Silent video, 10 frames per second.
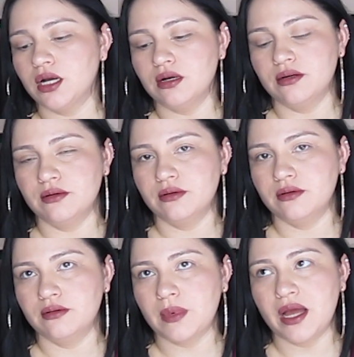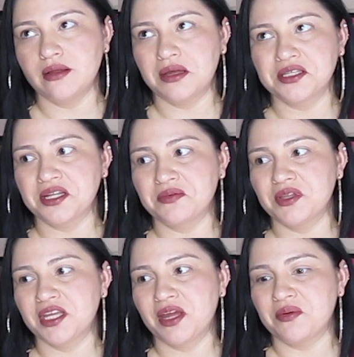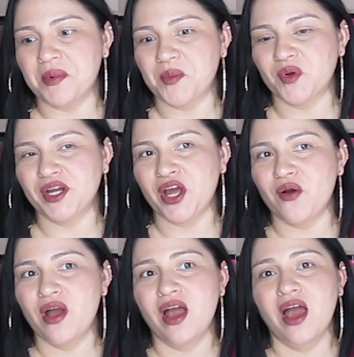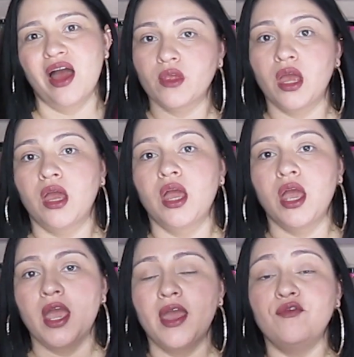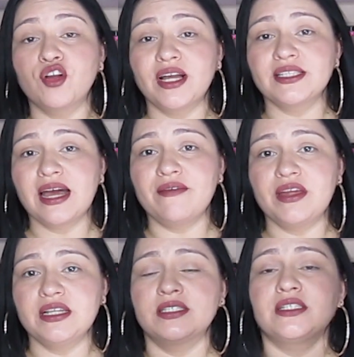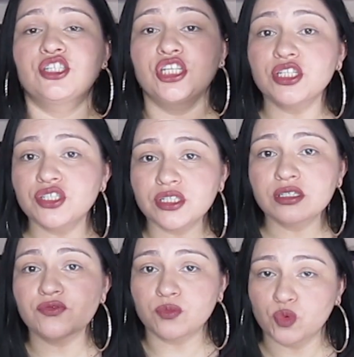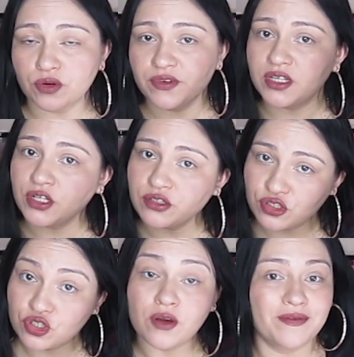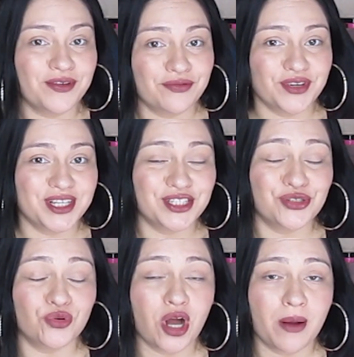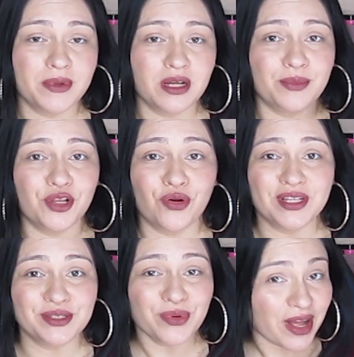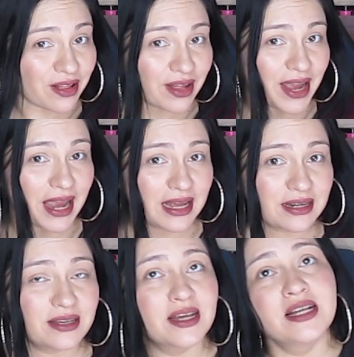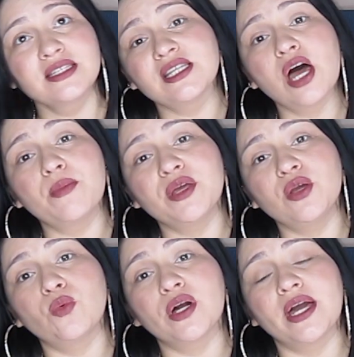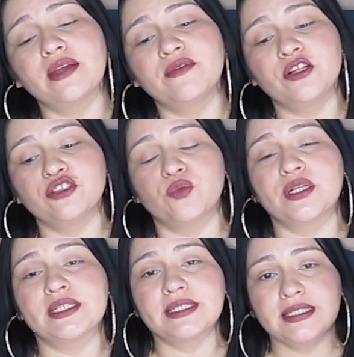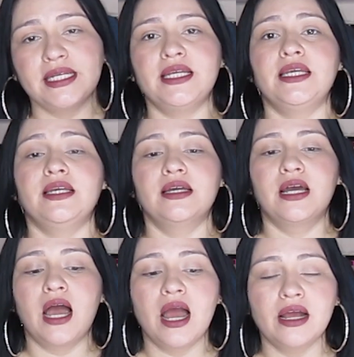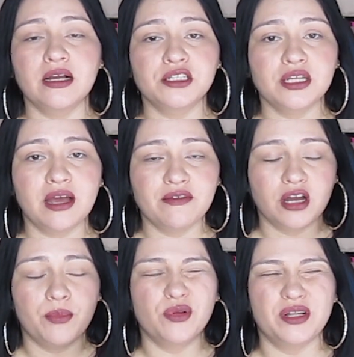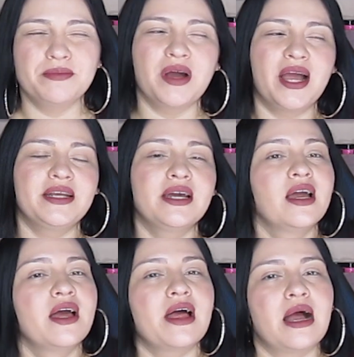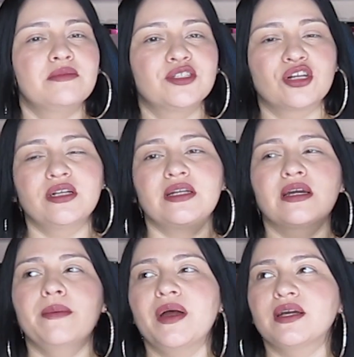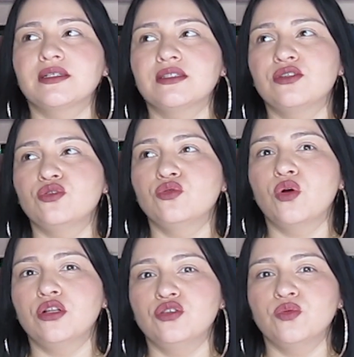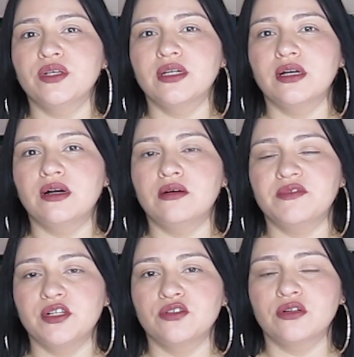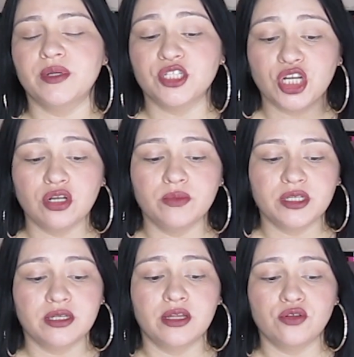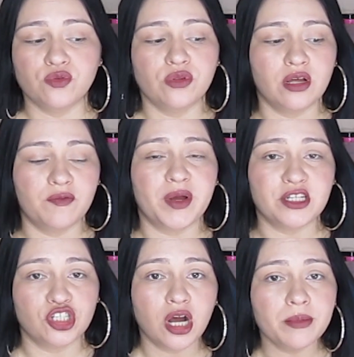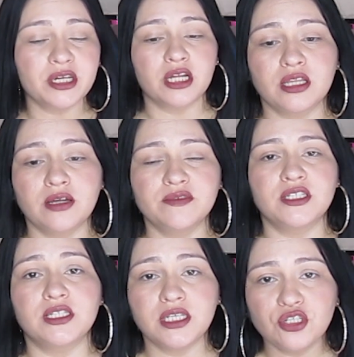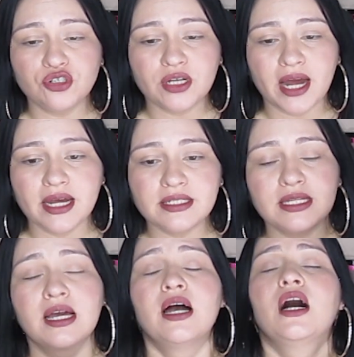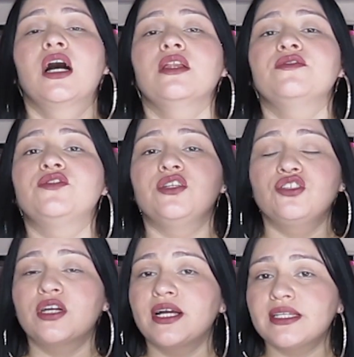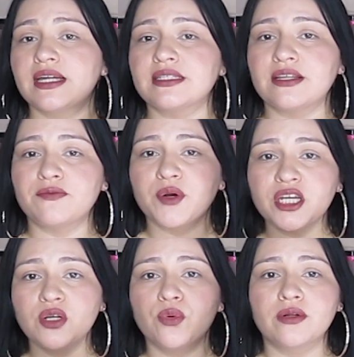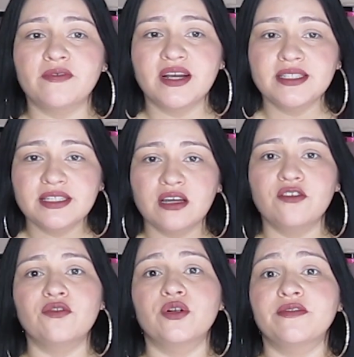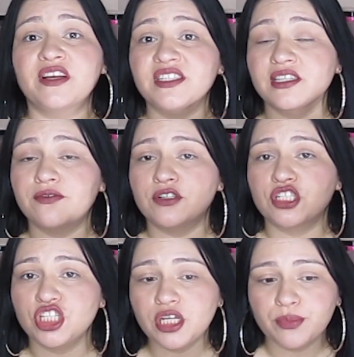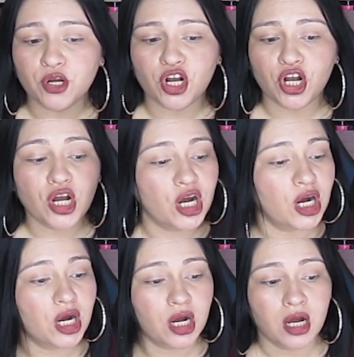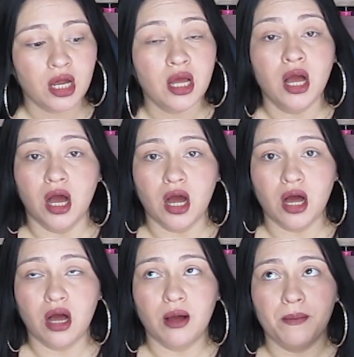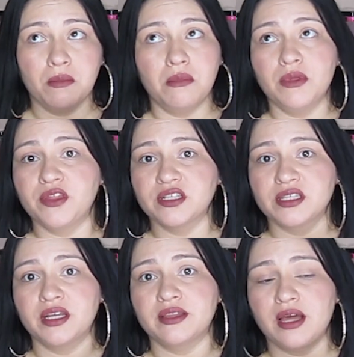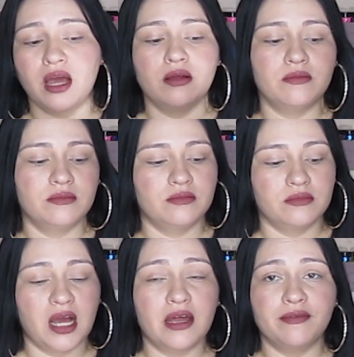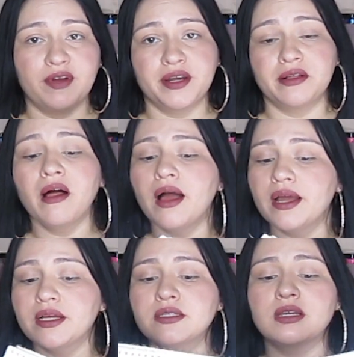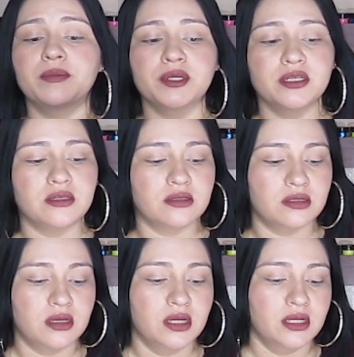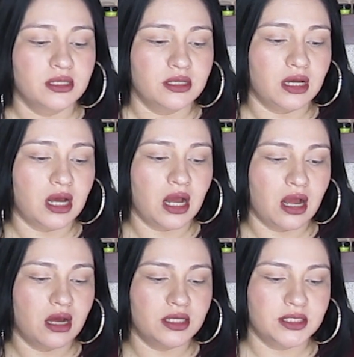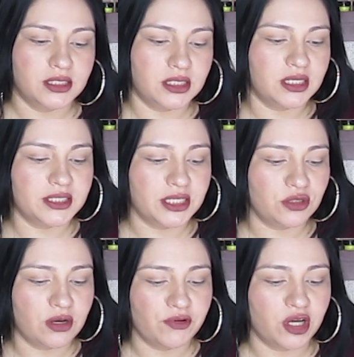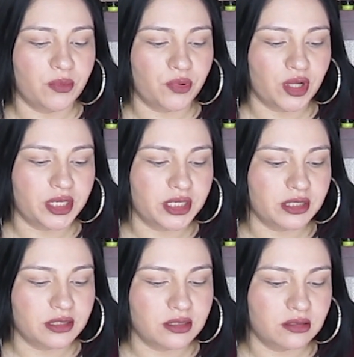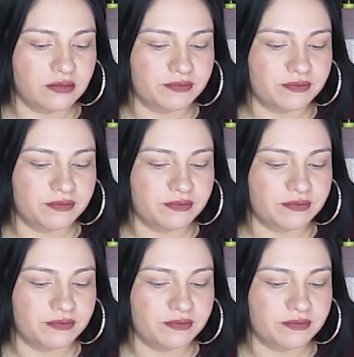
because I really can't remember right now. If you guys have any suggestions for more videos, feel free to comment down below as well and tell me what kind of videos you want to see. I actually have a couple in mind. I'm starting to get back into doing videos on my channel because I do love my job and love to teach you guys. I love to teach you guys how to save money, where to find stuff for cheaper, and things like that. How to find clients. I'm gonna see because I do have a couple ideas.